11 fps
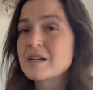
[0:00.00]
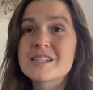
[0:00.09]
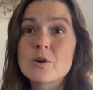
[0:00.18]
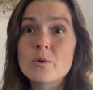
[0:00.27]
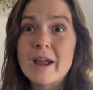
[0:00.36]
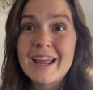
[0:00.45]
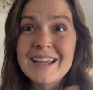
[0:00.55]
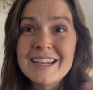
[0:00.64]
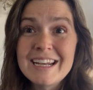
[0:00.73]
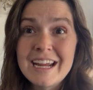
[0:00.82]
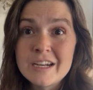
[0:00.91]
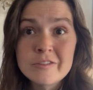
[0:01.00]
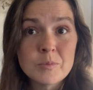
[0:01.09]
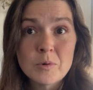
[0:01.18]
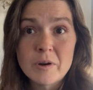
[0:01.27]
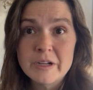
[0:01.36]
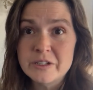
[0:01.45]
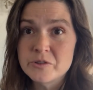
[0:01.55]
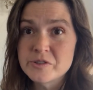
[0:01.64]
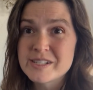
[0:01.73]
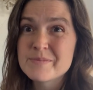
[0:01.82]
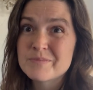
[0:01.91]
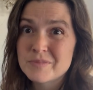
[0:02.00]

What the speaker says: So any native perennials